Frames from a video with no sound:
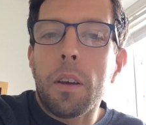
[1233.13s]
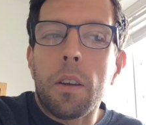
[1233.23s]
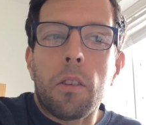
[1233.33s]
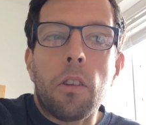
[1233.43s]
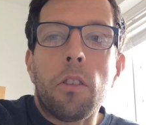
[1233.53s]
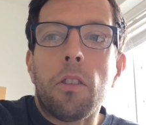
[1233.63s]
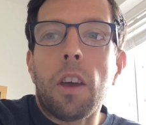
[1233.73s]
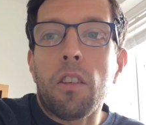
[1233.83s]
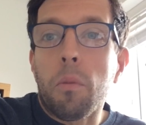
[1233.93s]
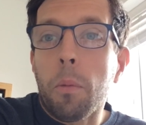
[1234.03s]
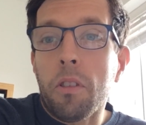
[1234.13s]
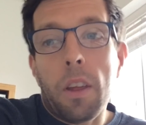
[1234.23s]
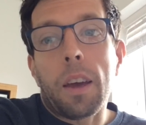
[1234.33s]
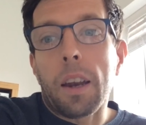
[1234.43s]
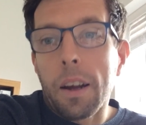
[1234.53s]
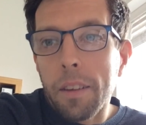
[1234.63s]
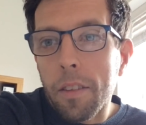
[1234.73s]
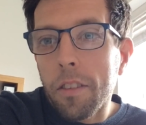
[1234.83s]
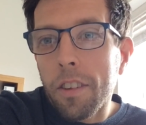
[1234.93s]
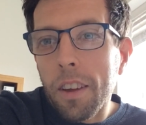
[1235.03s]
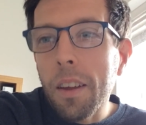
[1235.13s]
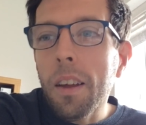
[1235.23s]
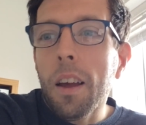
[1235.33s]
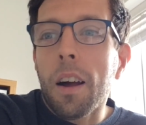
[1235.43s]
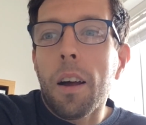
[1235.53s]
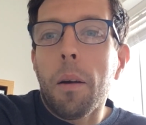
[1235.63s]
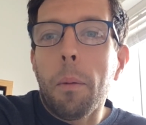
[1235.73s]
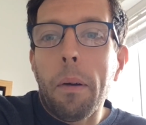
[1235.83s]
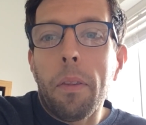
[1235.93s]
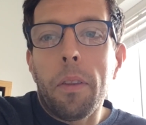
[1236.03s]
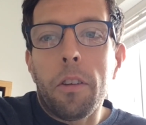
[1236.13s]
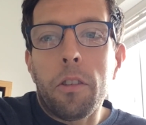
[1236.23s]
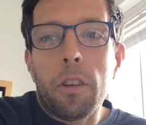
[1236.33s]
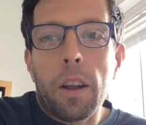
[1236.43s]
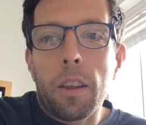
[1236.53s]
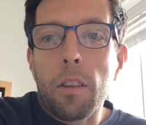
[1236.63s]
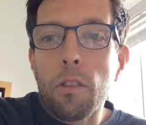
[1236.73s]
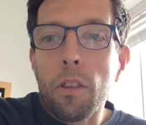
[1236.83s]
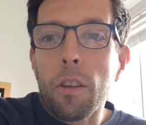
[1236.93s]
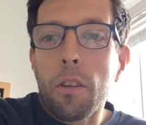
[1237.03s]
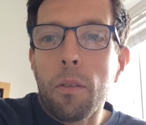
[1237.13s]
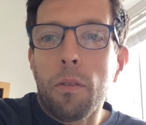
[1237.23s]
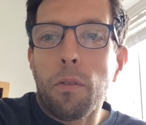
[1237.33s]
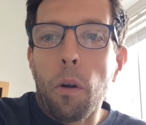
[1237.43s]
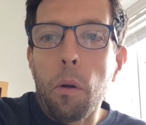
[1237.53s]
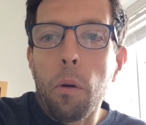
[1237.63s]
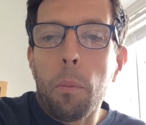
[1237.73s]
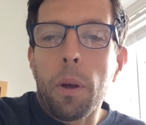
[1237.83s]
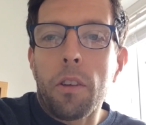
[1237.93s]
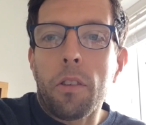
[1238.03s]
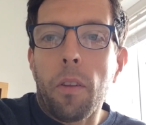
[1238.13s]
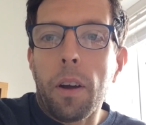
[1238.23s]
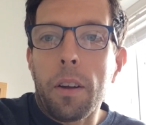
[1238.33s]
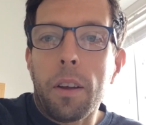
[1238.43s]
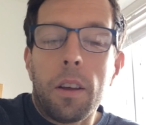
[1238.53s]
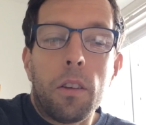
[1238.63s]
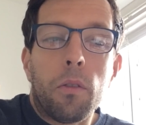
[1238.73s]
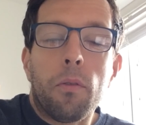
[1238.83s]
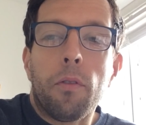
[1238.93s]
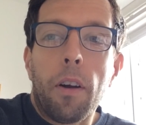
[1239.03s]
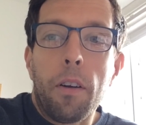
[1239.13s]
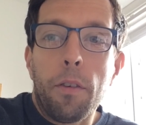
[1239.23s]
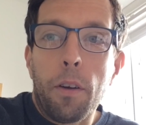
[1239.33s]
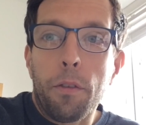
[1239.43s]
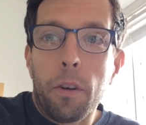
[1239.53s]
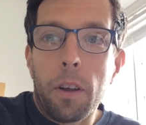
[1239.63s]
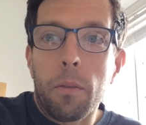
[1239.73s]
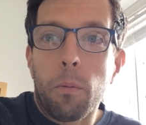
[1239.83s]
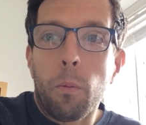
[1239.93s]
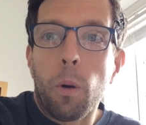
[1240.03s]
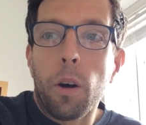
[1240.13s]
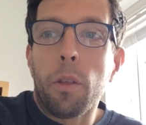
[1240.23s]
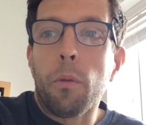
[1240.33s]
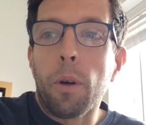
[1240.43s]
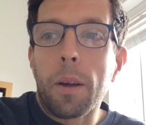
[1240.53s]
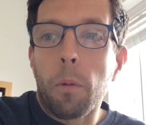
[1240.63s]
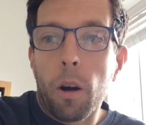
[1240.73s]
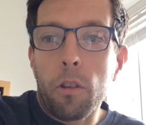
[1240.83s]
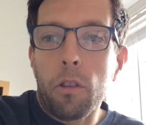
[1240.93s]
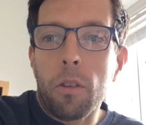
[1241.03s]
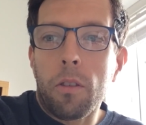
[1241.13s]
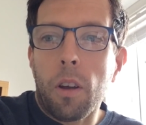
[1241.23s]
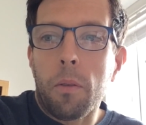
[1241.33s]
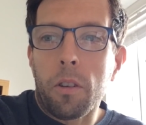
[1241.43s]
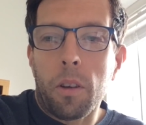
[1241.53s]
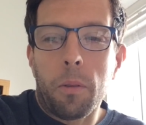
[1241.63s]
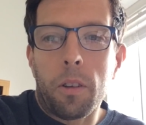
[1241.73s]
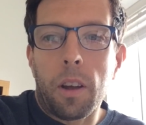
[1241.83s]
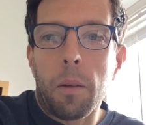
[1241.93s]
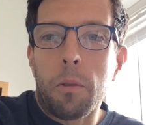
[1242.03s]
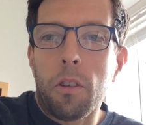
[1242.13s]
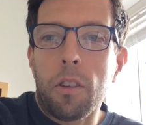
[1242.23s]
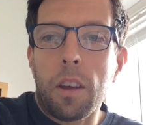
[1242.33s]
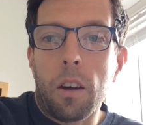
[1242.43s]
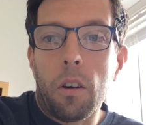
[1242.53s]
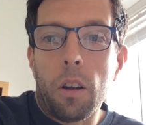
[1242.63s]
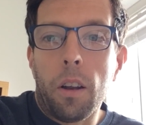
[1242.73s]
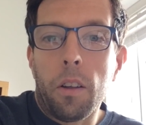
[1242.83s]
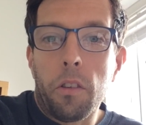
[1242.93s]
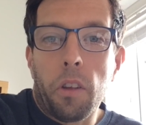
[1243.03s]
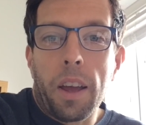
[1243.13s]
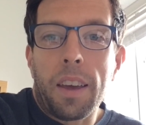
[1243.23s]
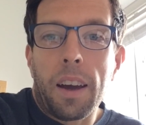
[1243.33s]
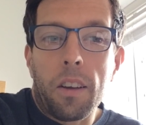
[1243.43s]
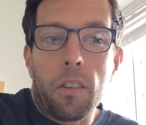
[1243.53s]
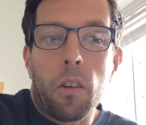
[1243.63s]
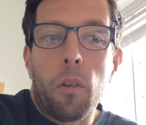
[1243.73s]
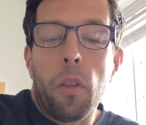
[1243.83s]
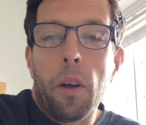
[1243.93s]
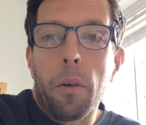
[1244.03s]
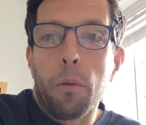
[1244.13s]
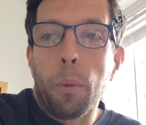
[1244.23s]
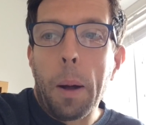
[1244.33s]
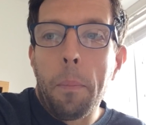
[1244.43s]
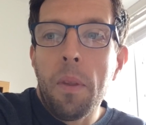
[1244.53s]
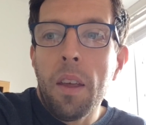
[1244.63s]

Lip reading: Essentially, it's a case of mistaken identity and the shenanigans that follow based on that. It is very, very funny. Worth a rewatch several times just to get all the little slight gags that are in there as well.